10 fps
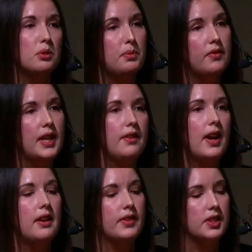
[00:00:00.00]
would be really
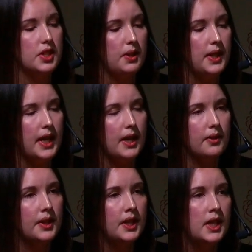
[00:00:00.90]
relevant to you,
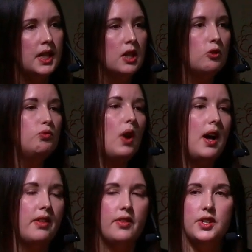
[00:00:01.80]

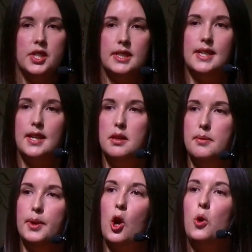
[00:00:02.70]
rather than just sending
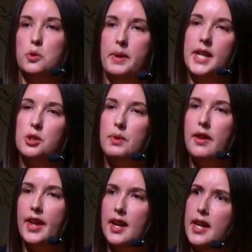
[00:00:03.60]
them a cold pitch where
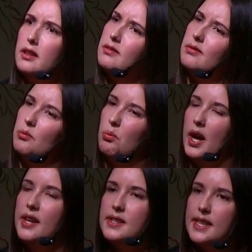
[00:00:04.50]
they're like,
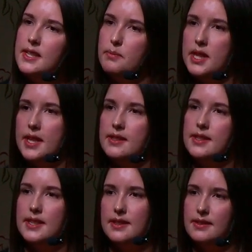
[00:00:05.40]
why are you sending me this?
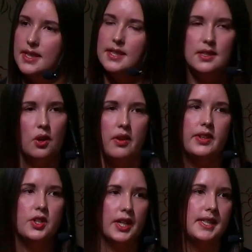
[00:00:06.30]
This is not of
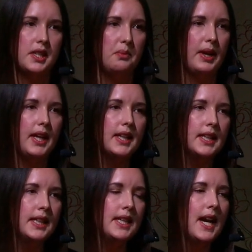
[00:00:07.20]
interest to me.
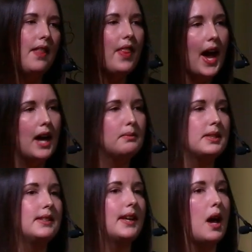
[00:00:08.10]
And that helps
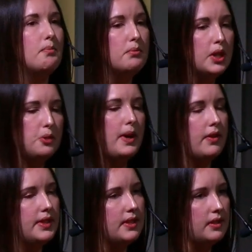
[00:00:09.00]
us to get a much better
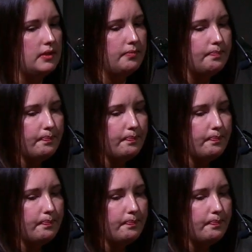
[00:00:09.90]
result.